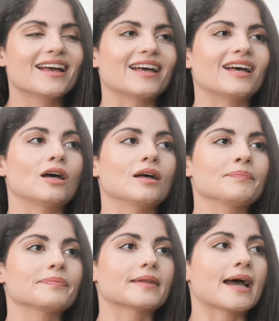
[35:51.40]

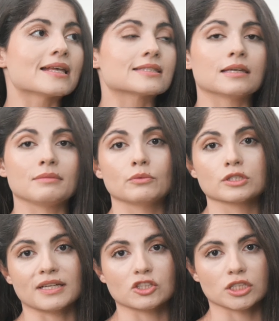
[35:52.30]
As Amy
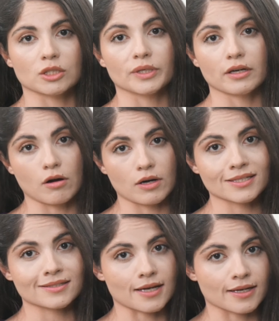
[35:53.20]
was mentioning, we are
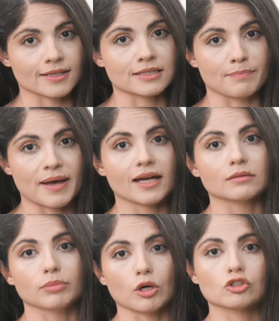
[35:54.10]
a
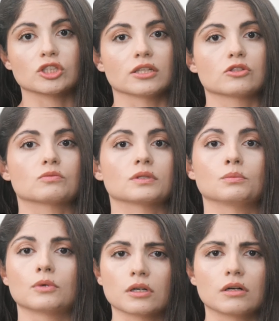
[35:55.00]
science-backed blockchain, so we
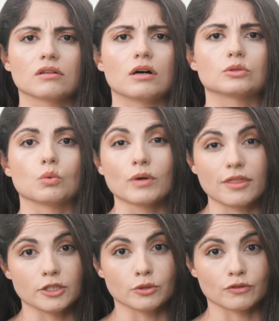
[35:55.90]
work a lot
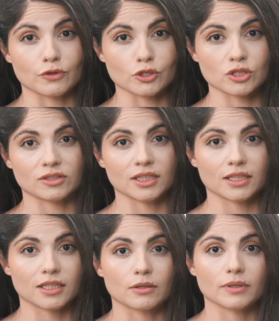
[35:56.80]
with the university
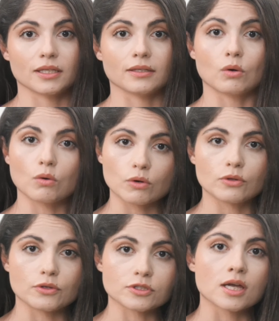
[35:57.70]
here in
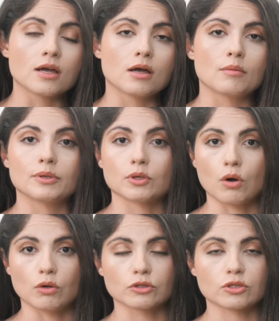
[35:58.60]
Aarhus, but
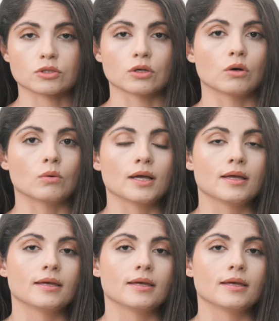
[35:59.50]
also